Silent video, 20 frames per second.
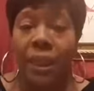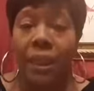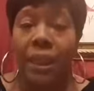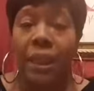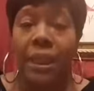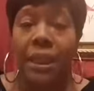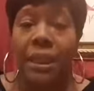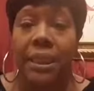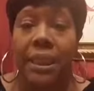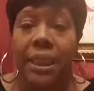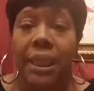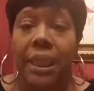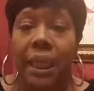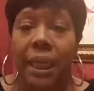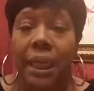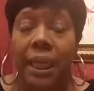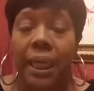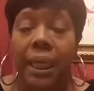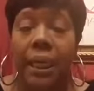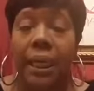listening
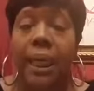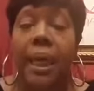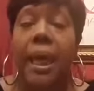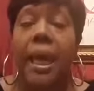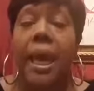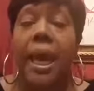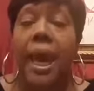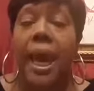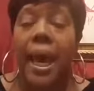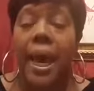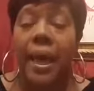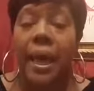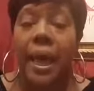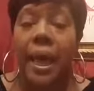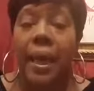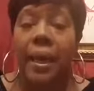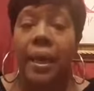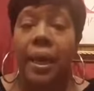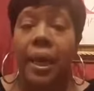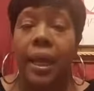in
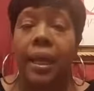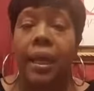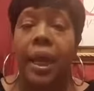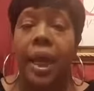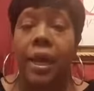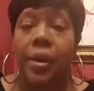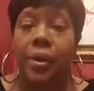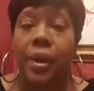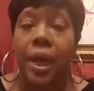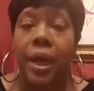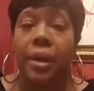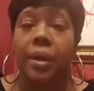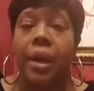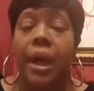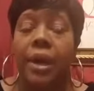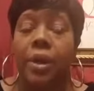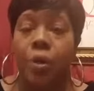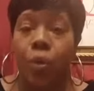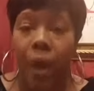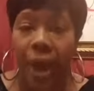
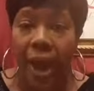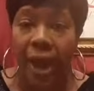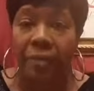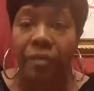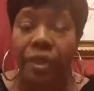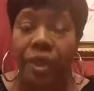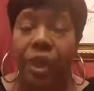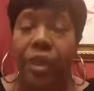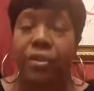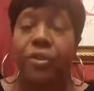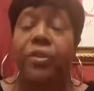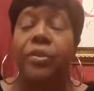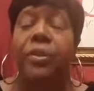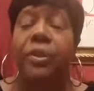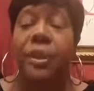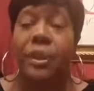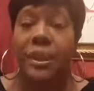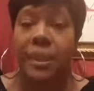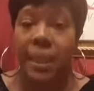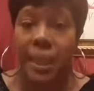and you have
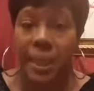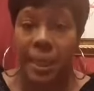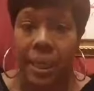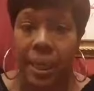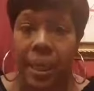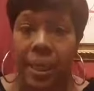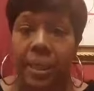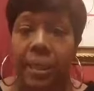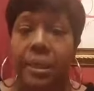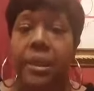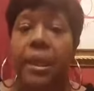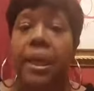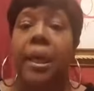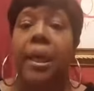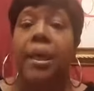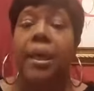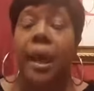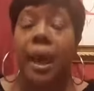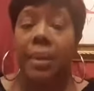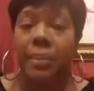gestures to say, yes,
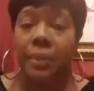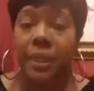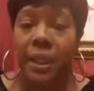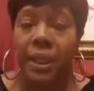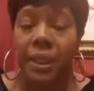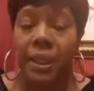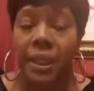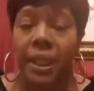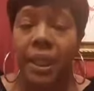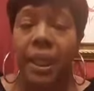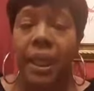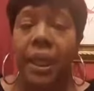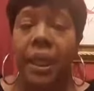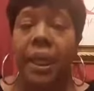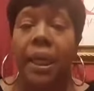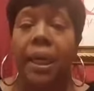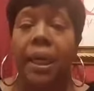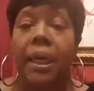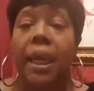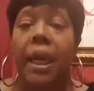I'm listening
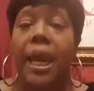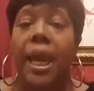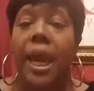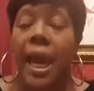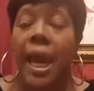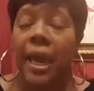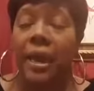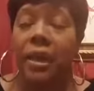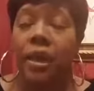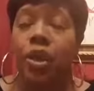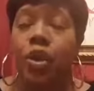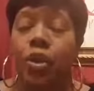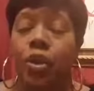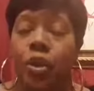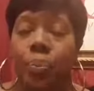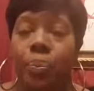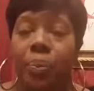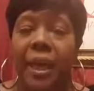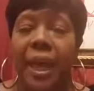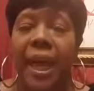in. And you
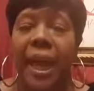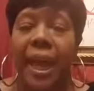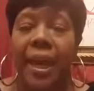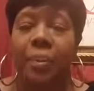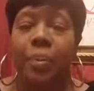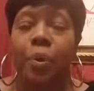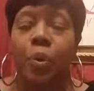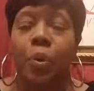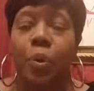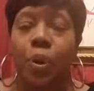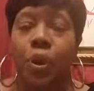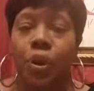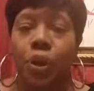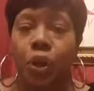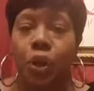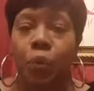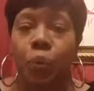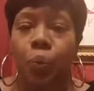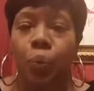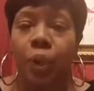should be able
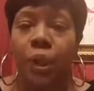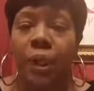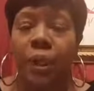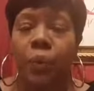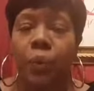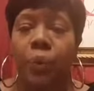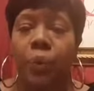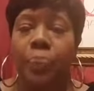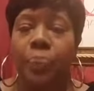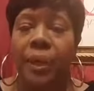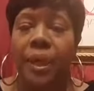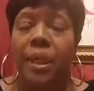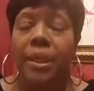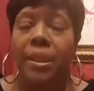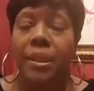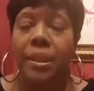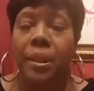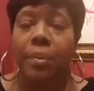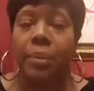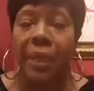to really repeat
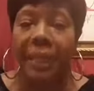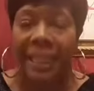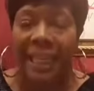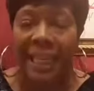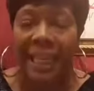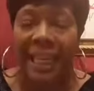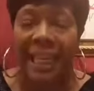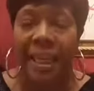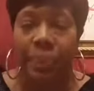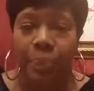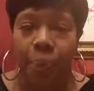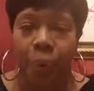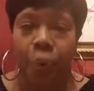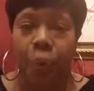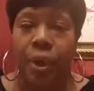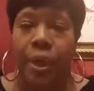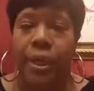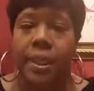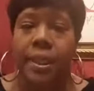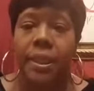some of the key
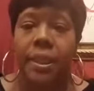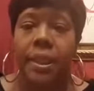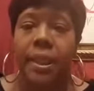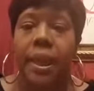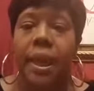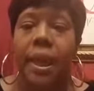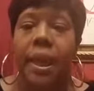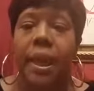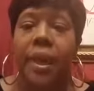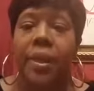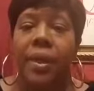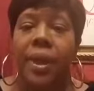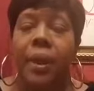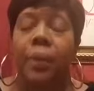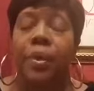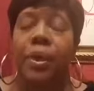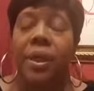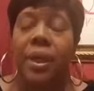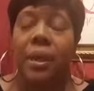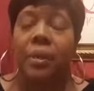points
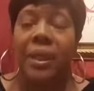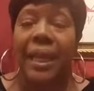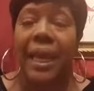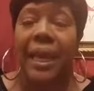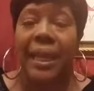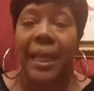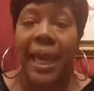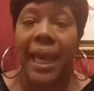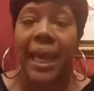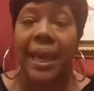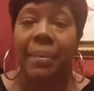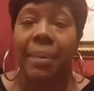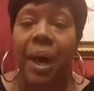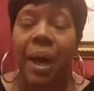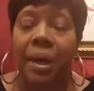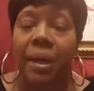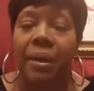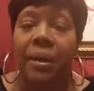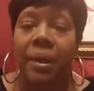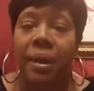that came
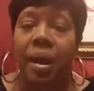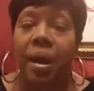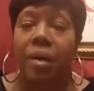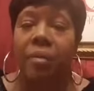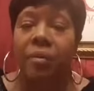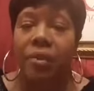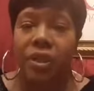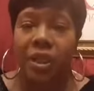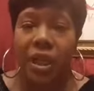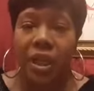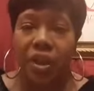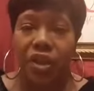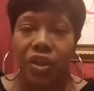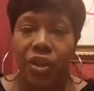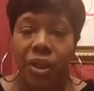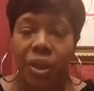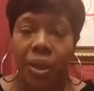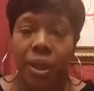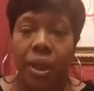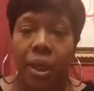out of the
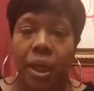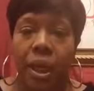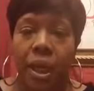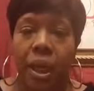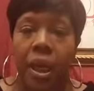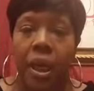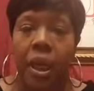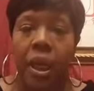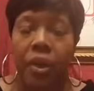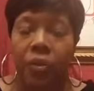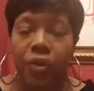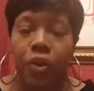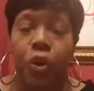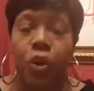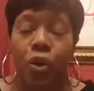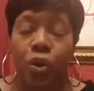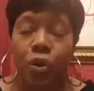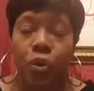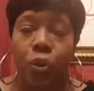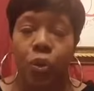conversation if
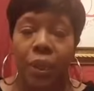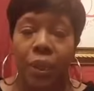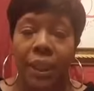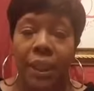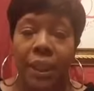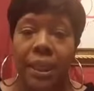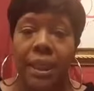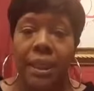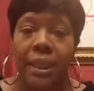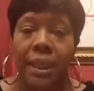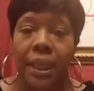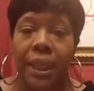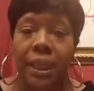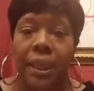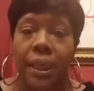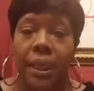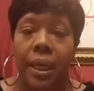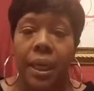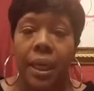you're truly listening.